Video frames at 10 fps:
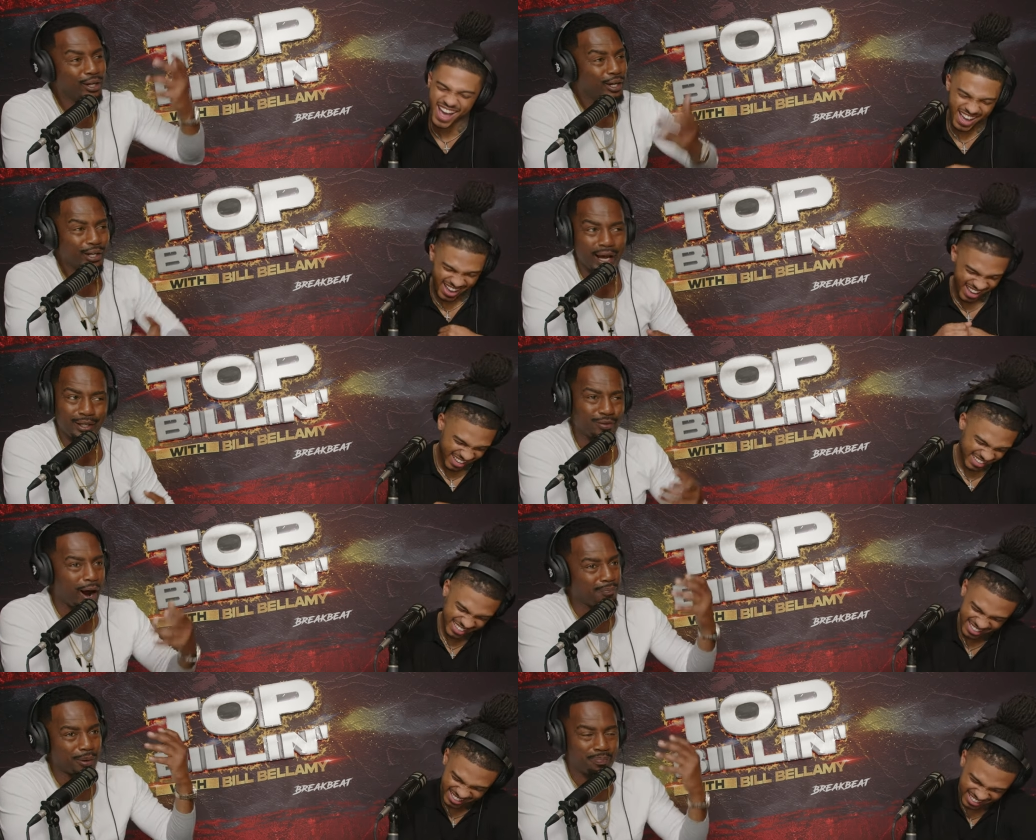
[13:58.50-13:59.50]
Speaker 1: they
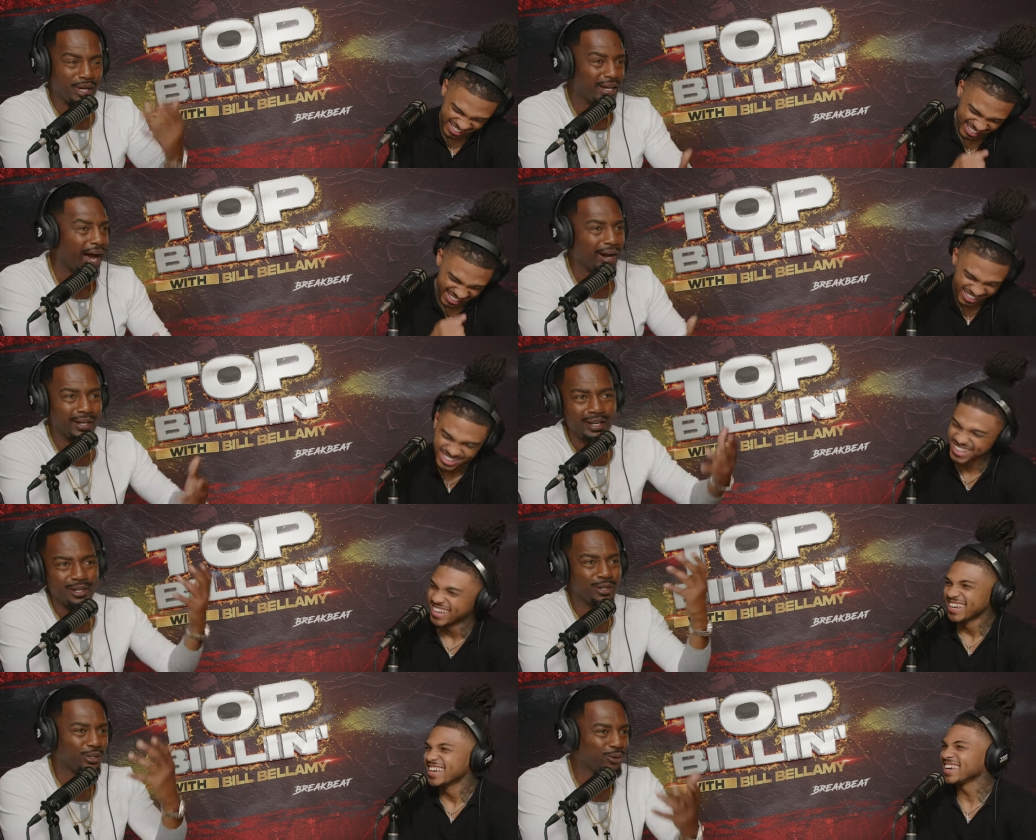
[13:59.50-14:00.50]
drop the beat out and then you
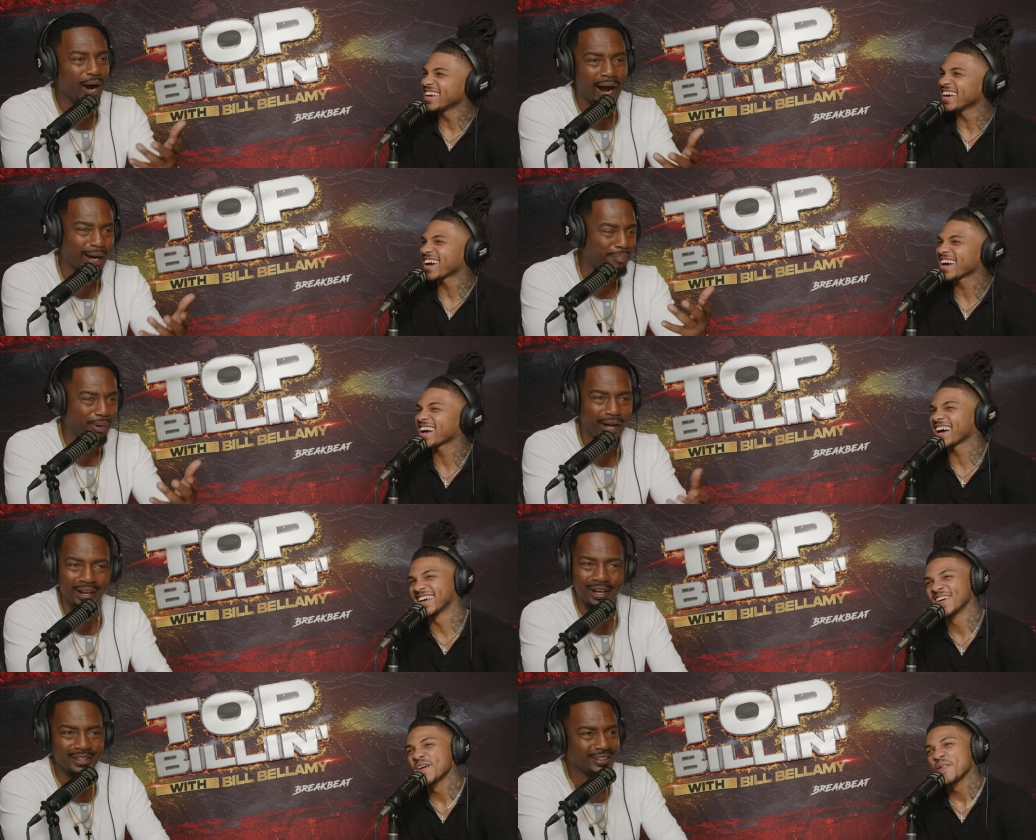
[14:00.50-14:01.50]
do
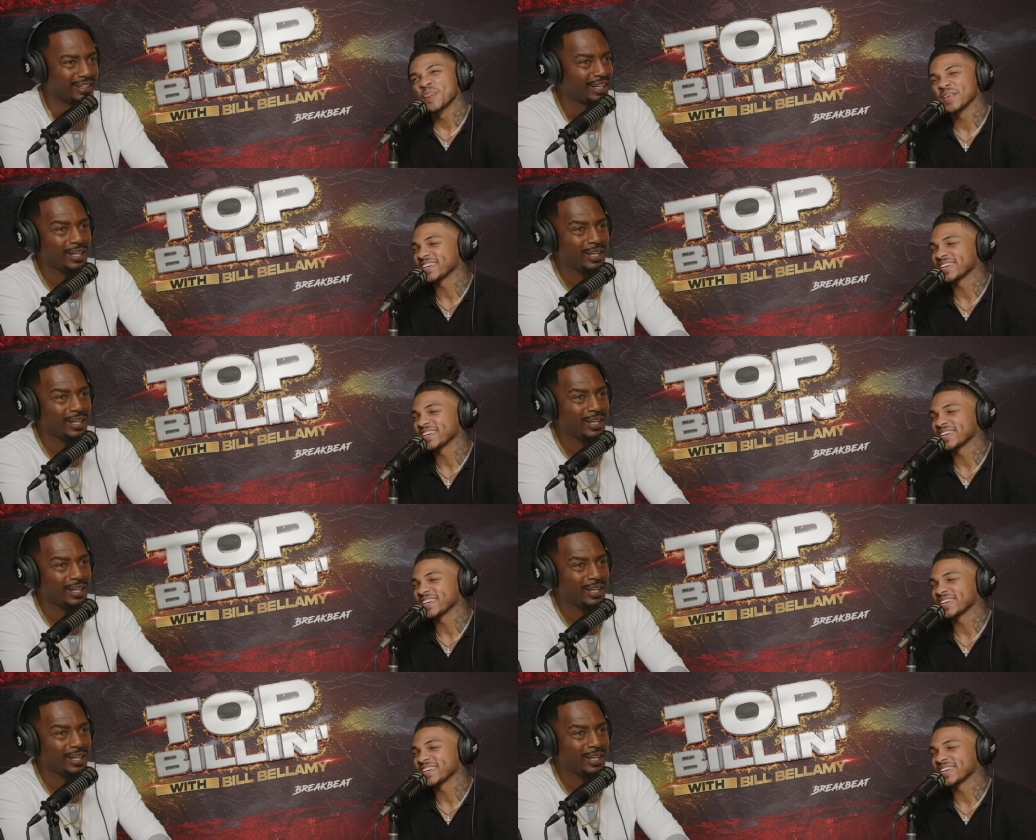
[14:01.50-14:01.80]
acapella shit,